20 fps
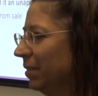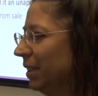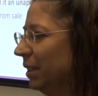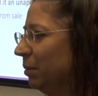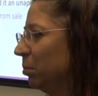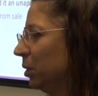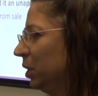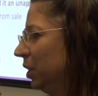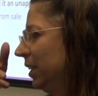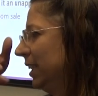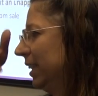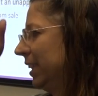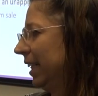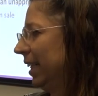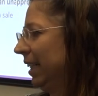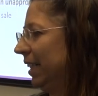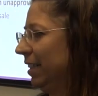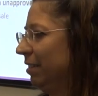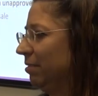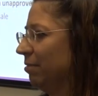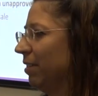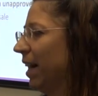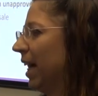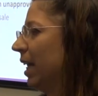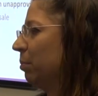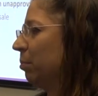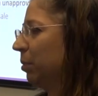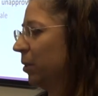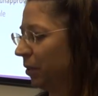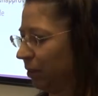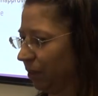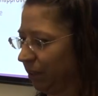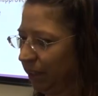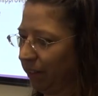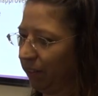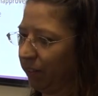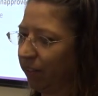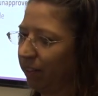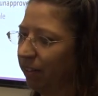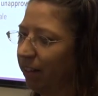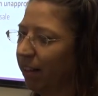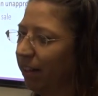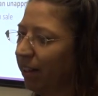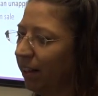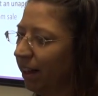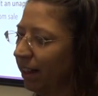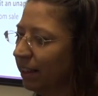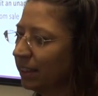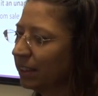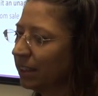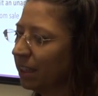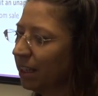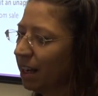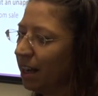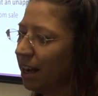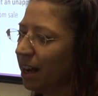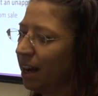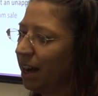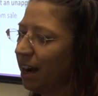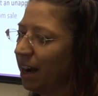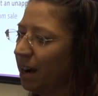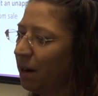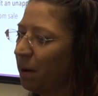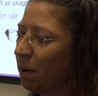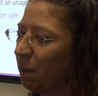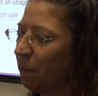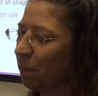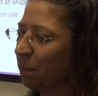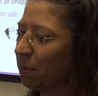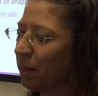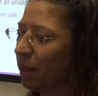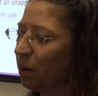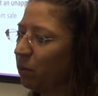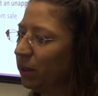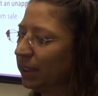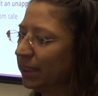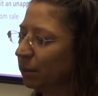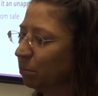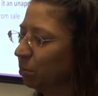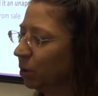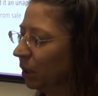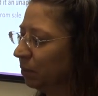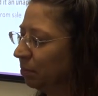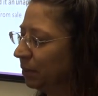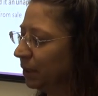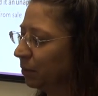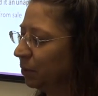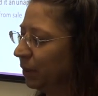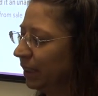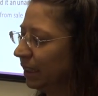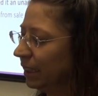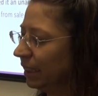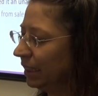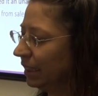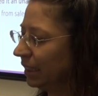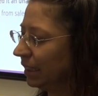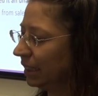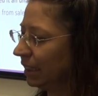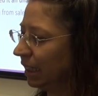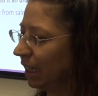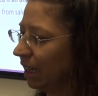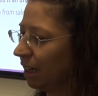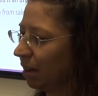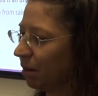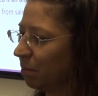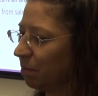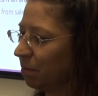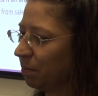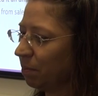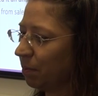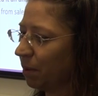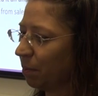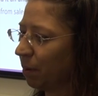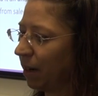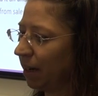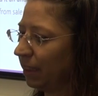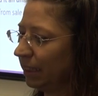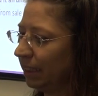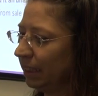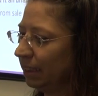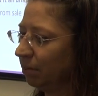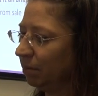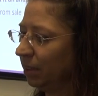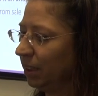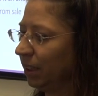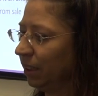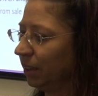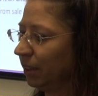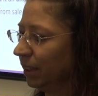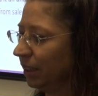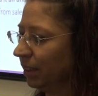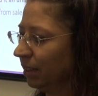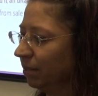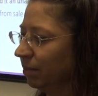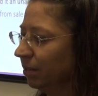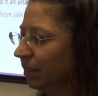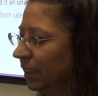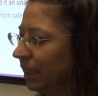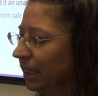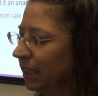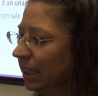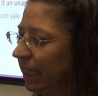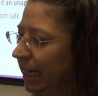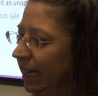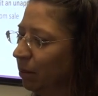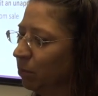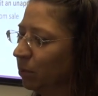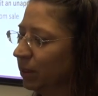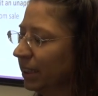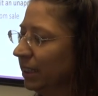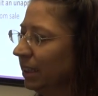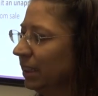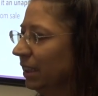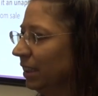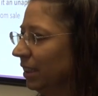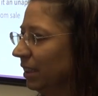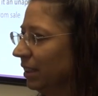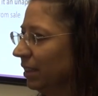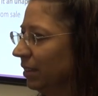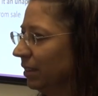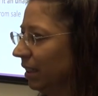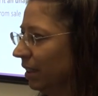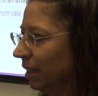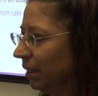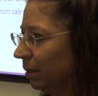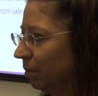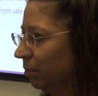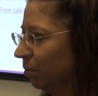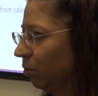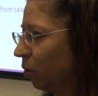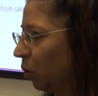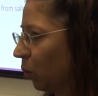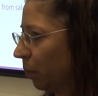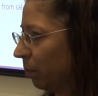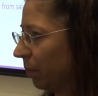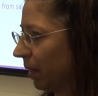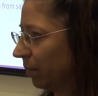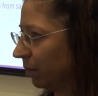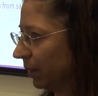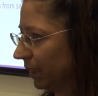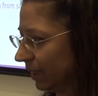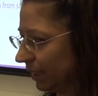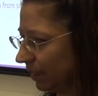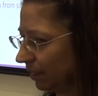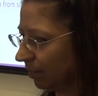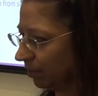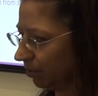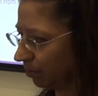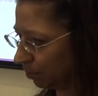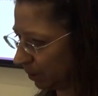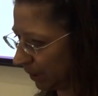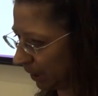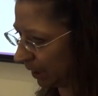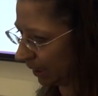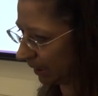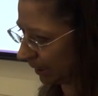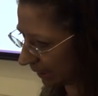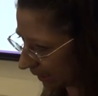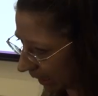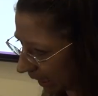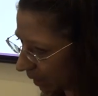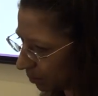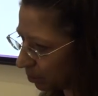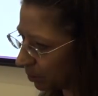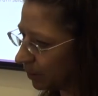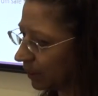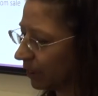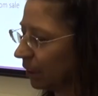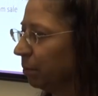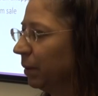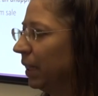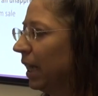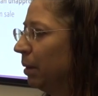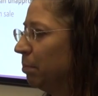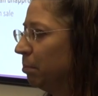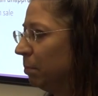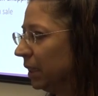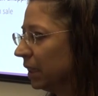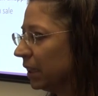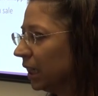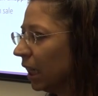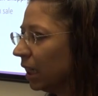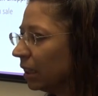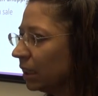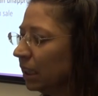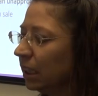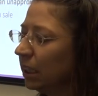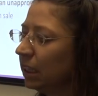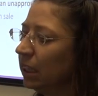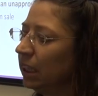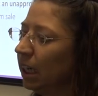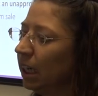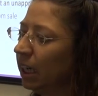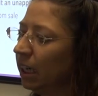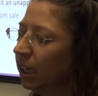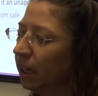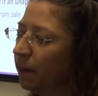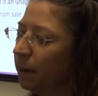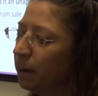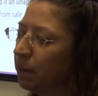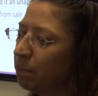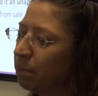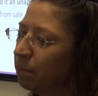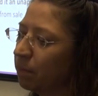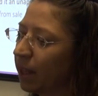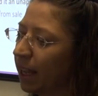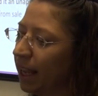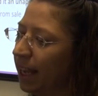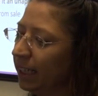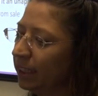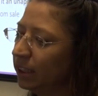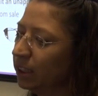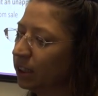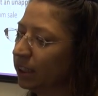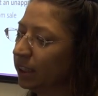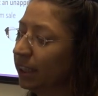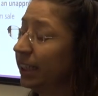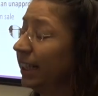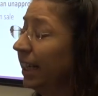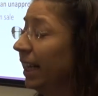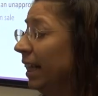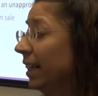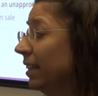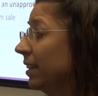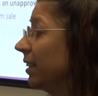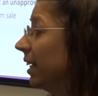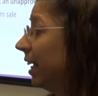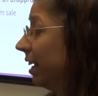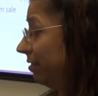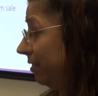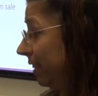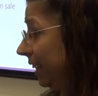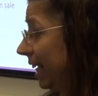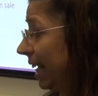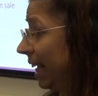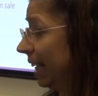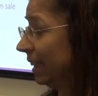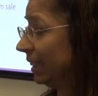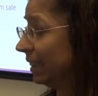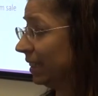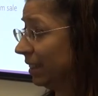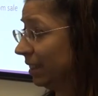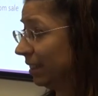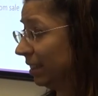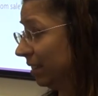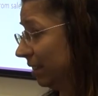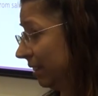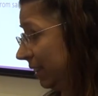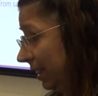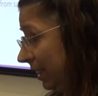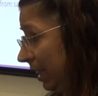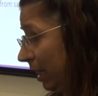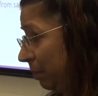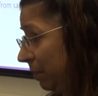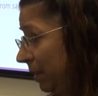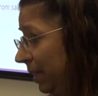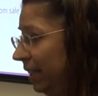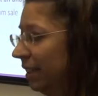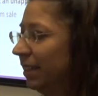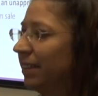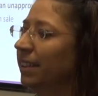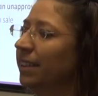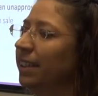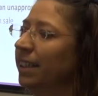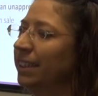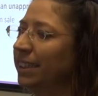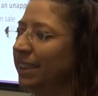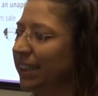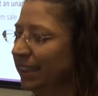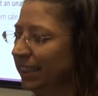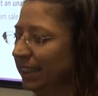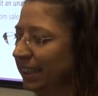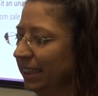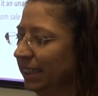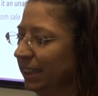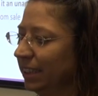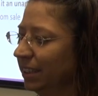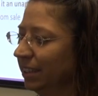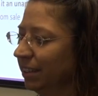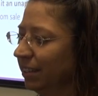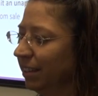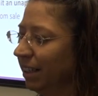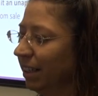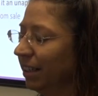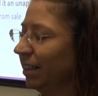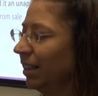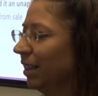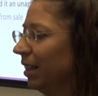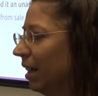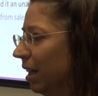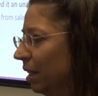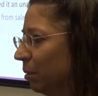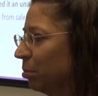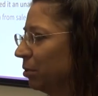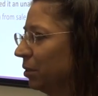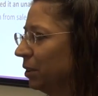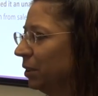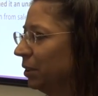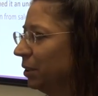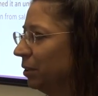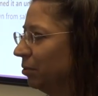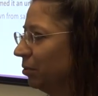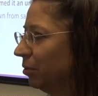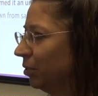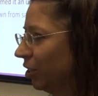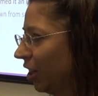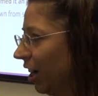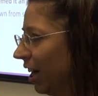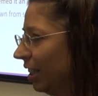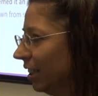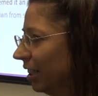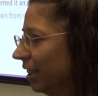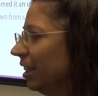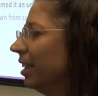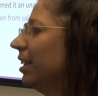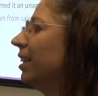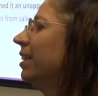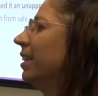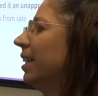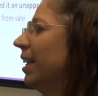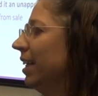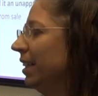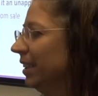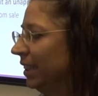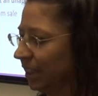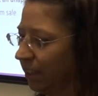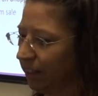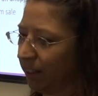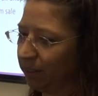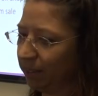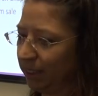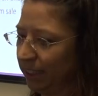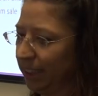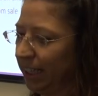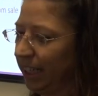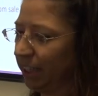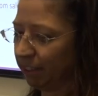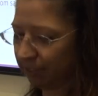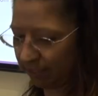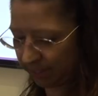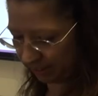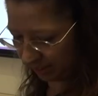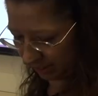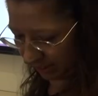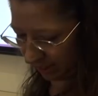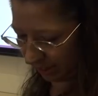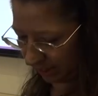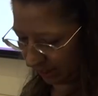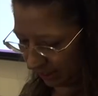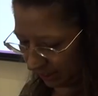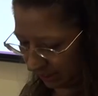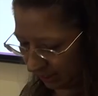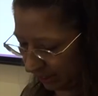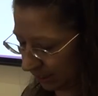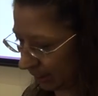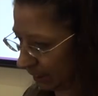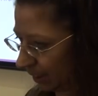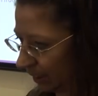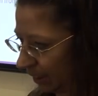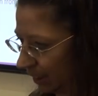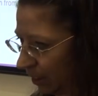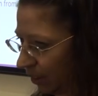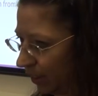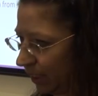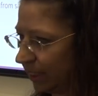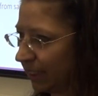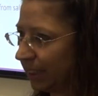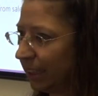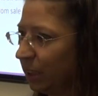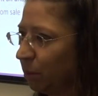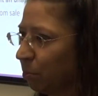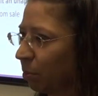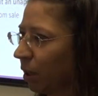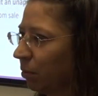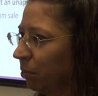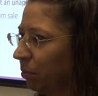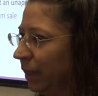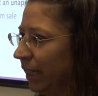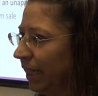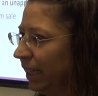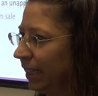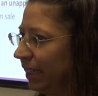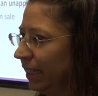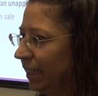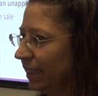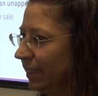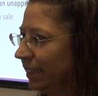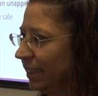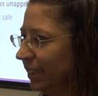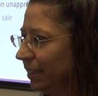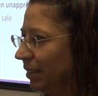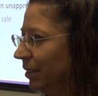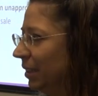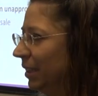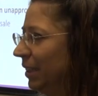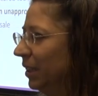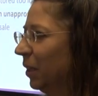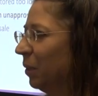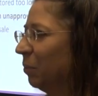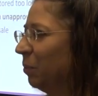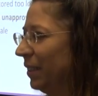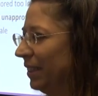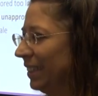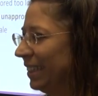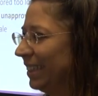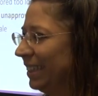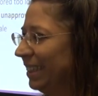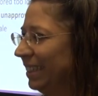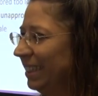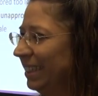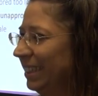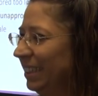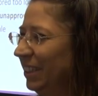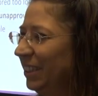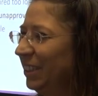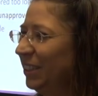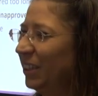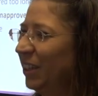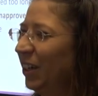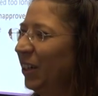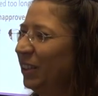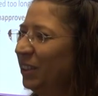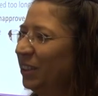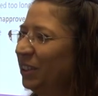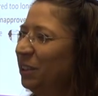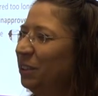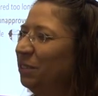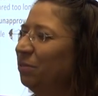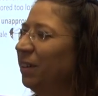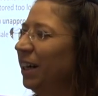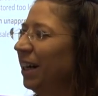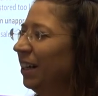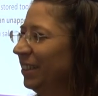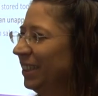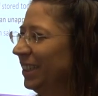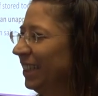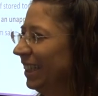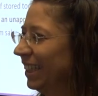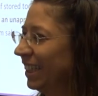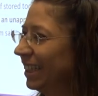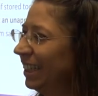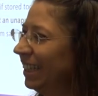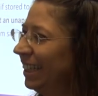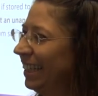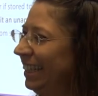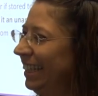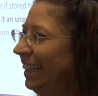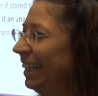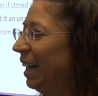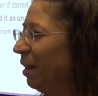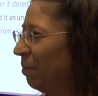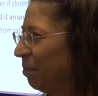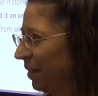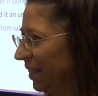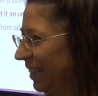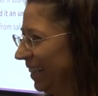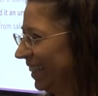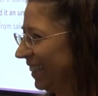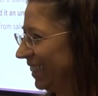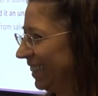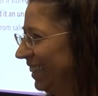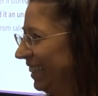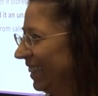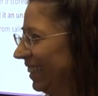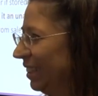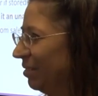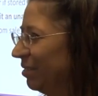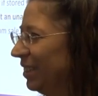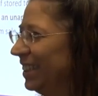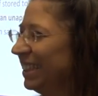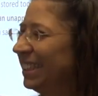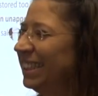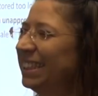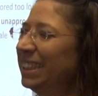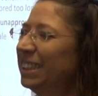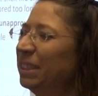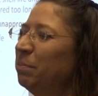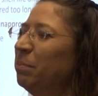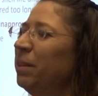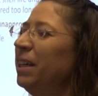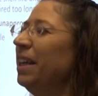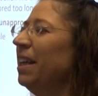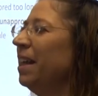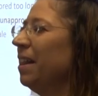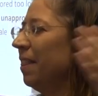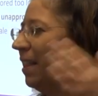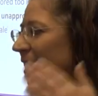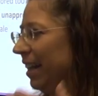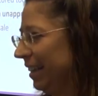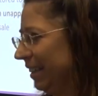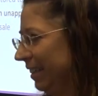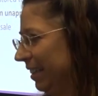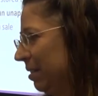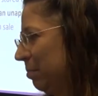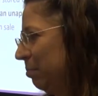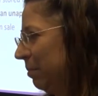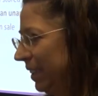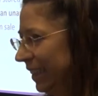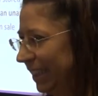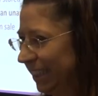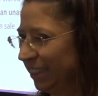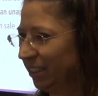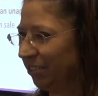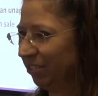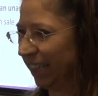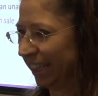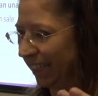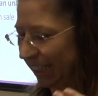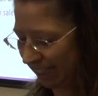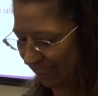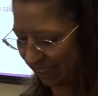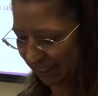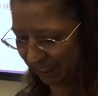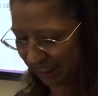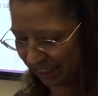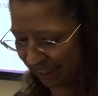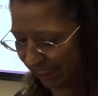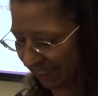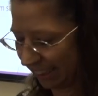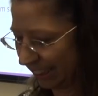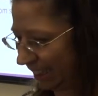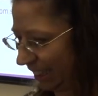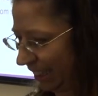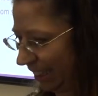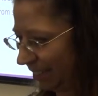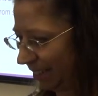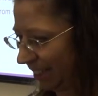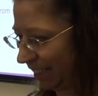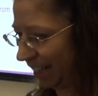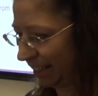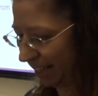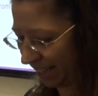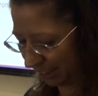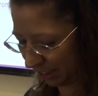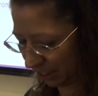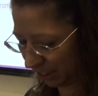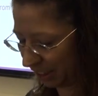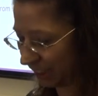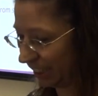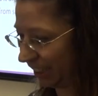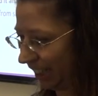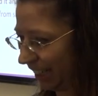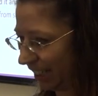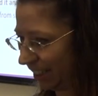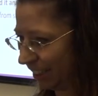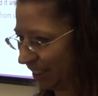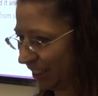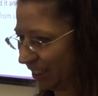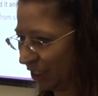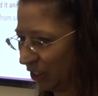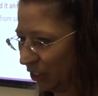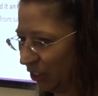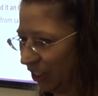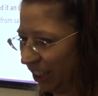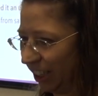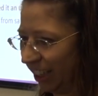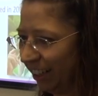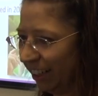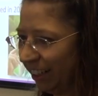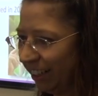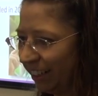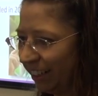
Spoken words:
didn't produce any vapor or anything like that. There were some problems with it. Apparently, you know, the nicotine wasn't in a form that was particularly stable, so it became bitter. And again, FDA stepped in and said this is an unapproved drug, and so that was the end of it. So you can see the problem here is, you know, once you go too far into the cleaning up the nicotine delivery system, then medicinal regulation kicks in, and that's usually the end of the story.